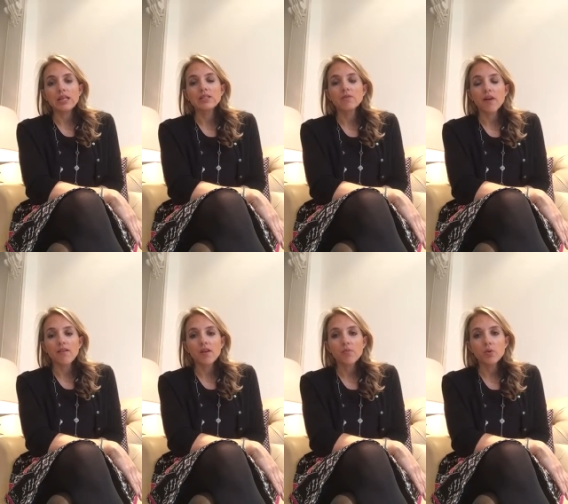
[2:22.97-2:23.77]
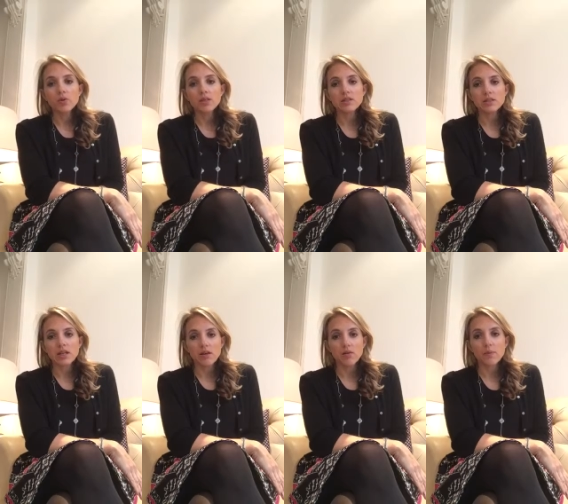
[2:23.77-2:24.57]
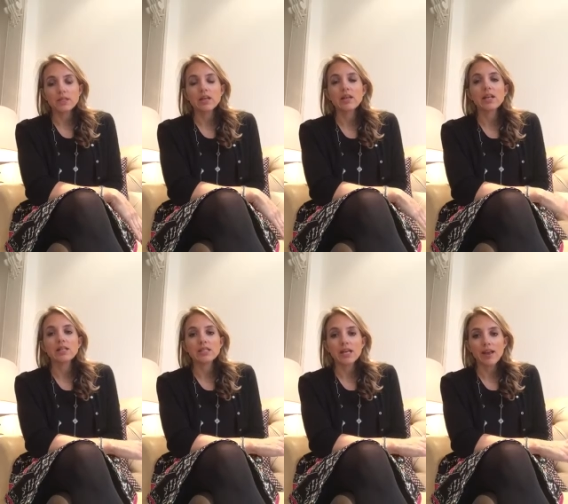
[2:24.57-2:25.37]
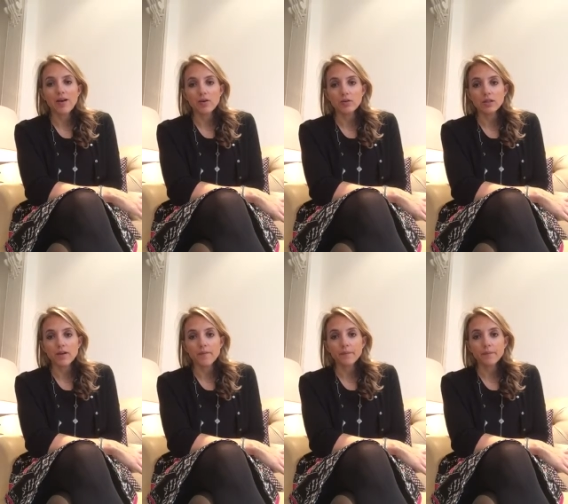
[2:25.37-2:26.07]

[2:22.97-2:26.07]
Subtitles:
is a very important skill, particularly as they get older.